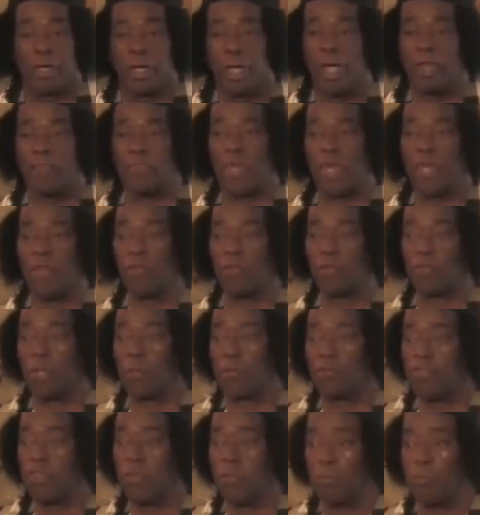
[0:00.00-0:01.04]
and then look
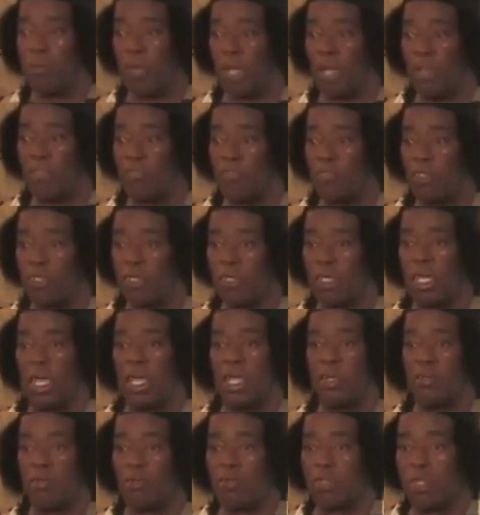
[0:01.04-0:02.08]
up chimpanzee,
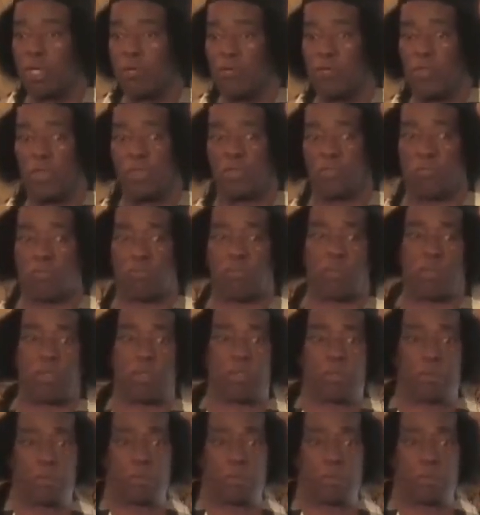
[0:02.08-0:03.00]
and it'll give you history.